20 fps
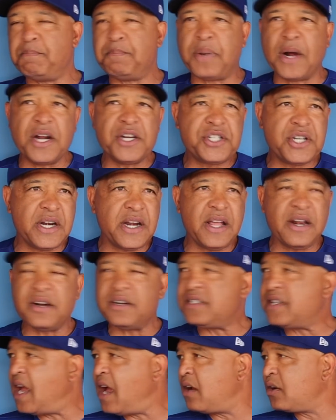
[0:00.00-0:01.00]
punching
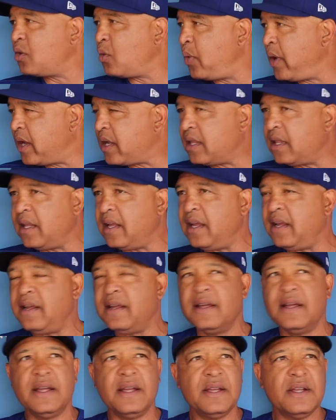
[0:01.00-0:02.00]
hitters out
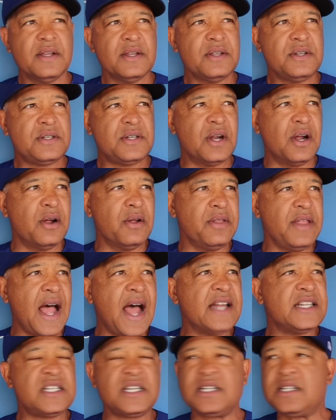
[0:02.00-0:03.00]
quickly. So
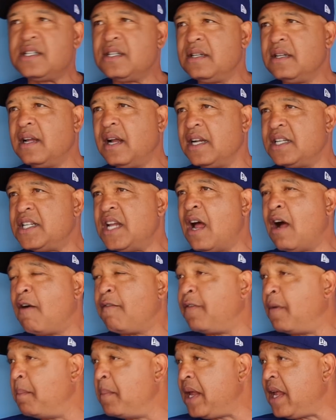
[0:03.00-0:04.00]
that's a tell
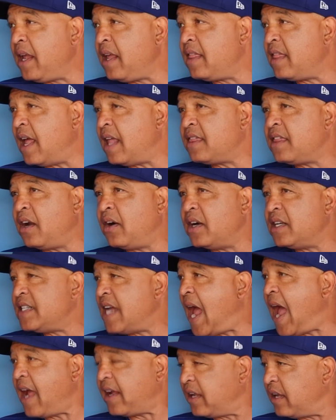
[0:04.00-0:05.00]
for me that they're
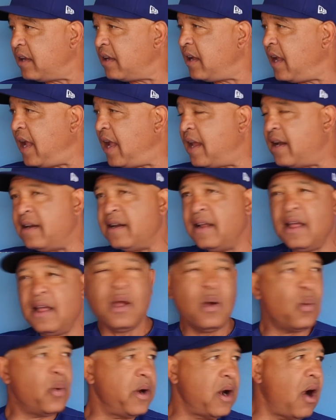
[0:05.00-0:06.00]
attacking. And
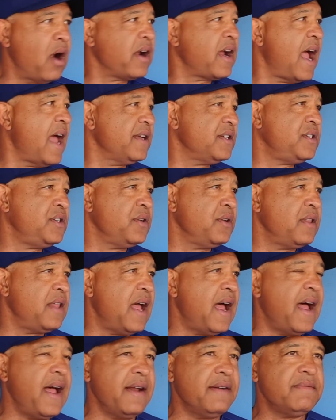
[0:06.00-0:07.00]
when our guys do
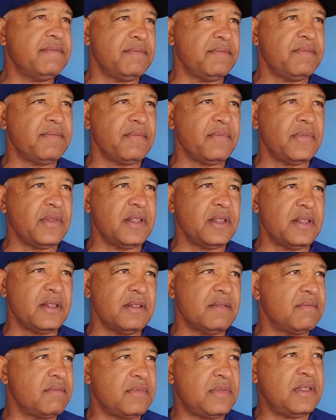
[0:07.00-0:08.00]
that,
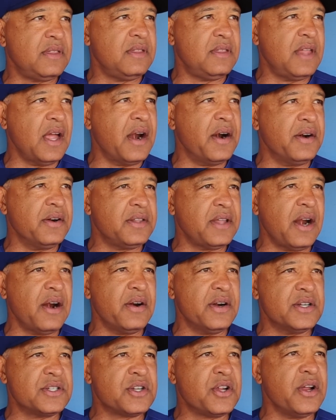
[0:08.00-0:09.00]

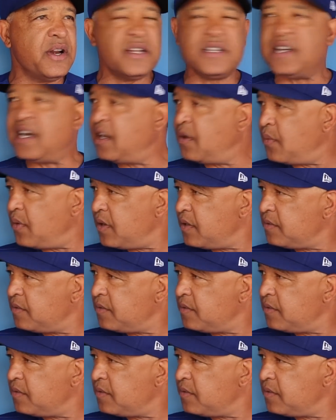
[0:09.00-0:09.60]
they're as good as anyone.